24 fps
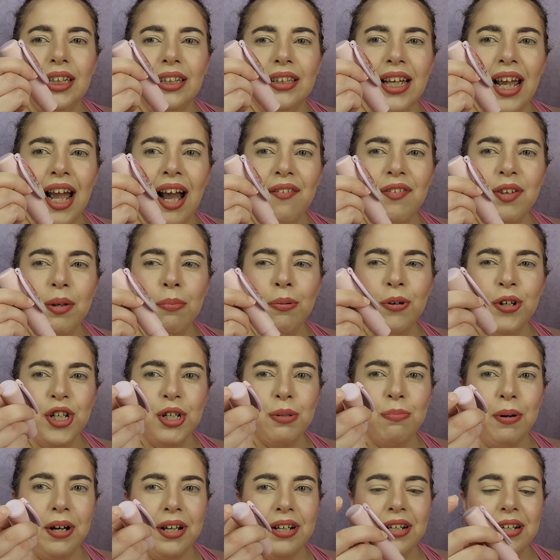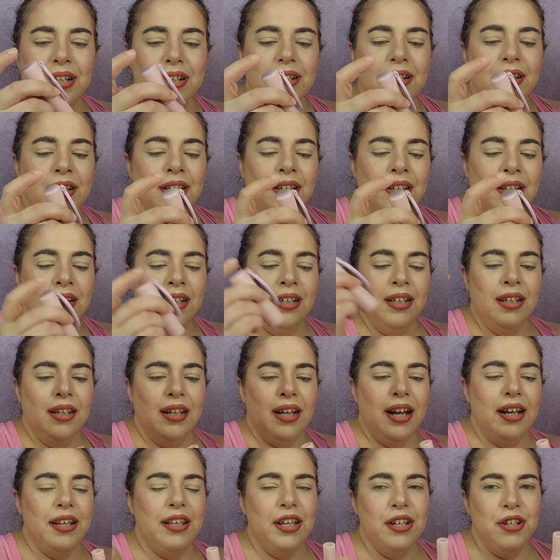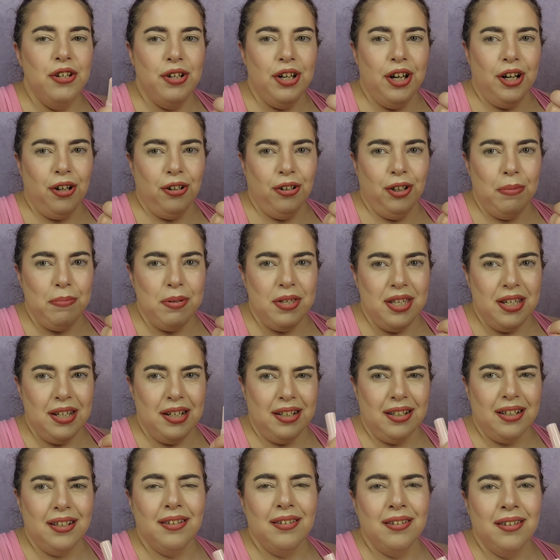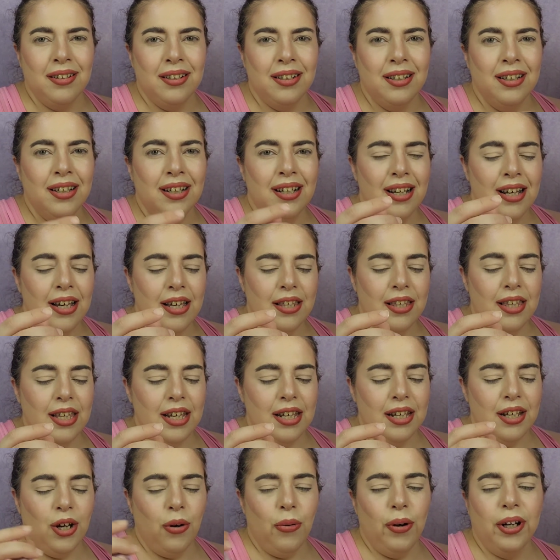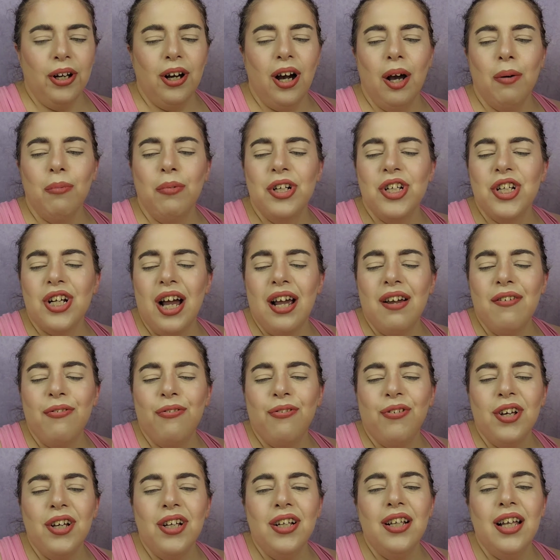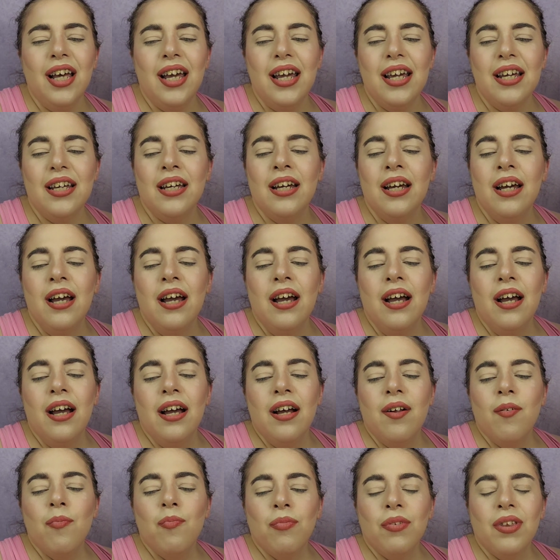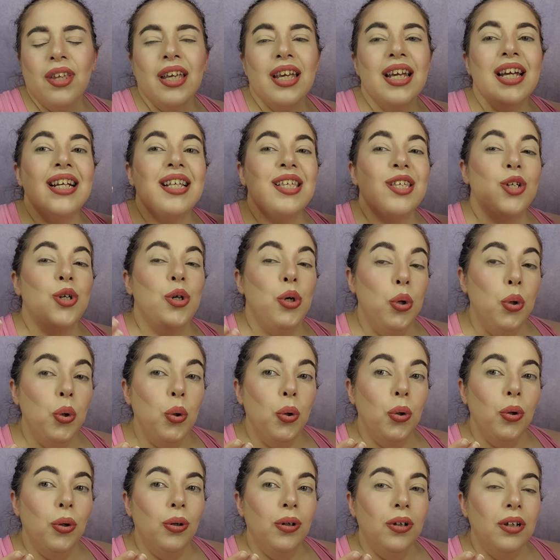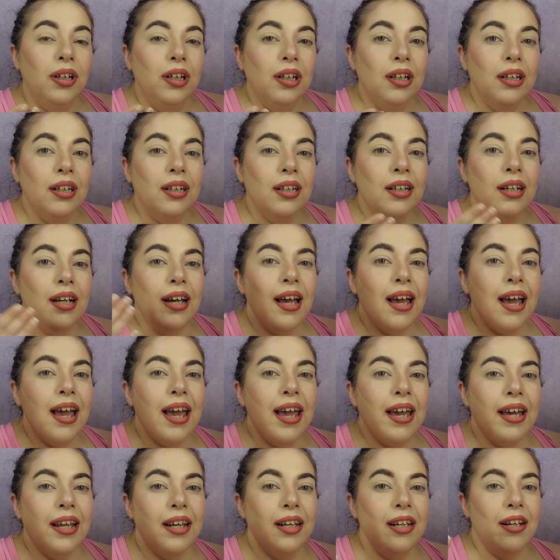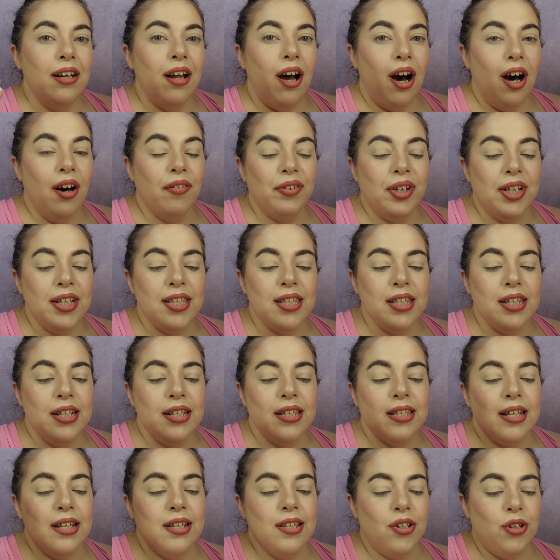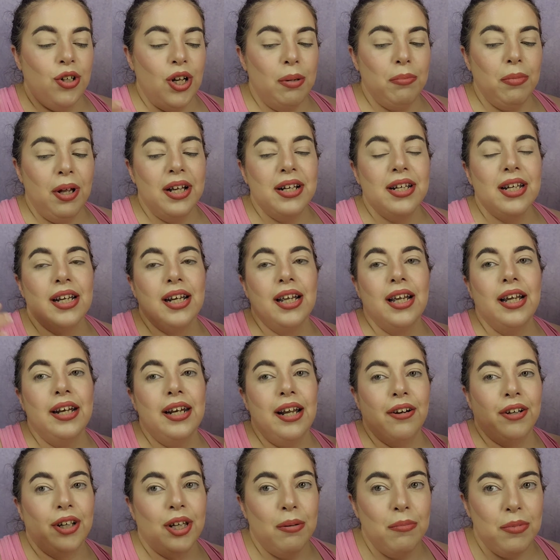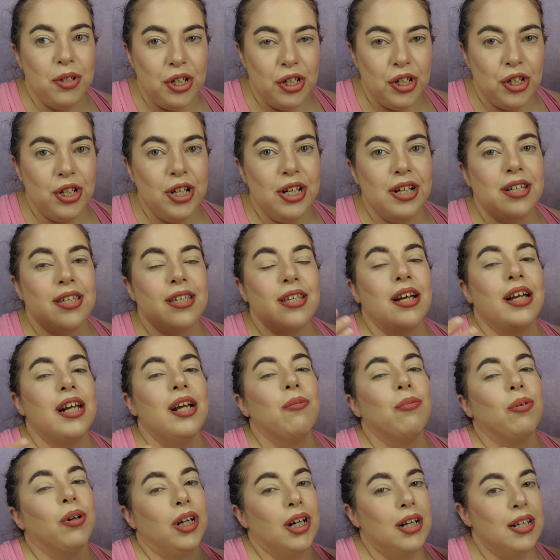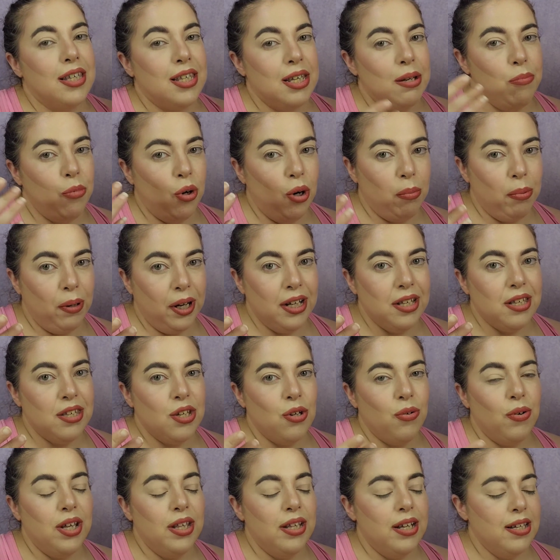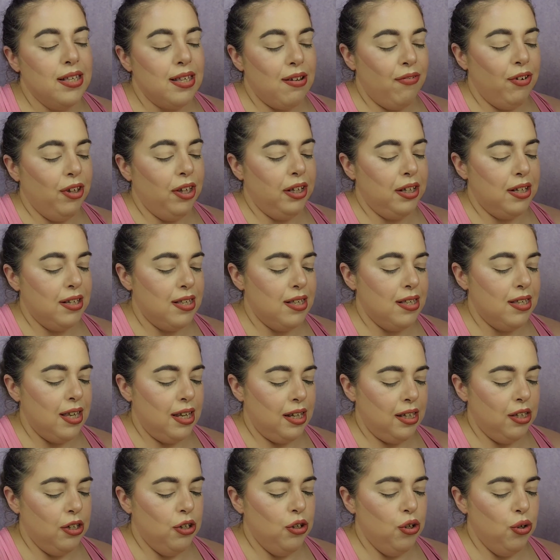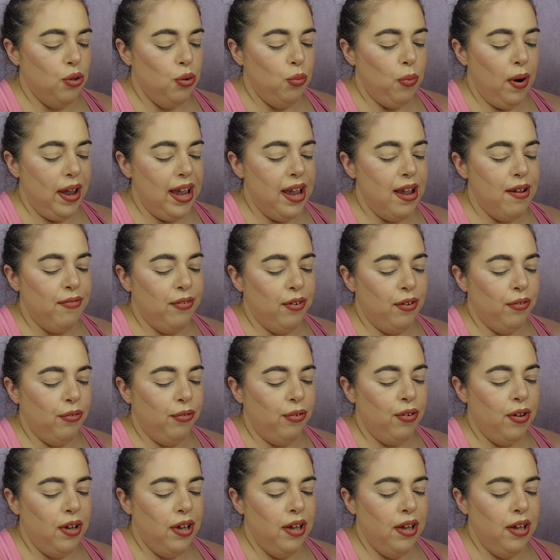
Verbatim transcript: they have the push button, and then you get your lipstick thing going on, which I feel like it's cool. And obviously, since Glamlite did it and now Kimchi Chic's done it, we're going to see more brands doing this. I feel like this is like the new wave of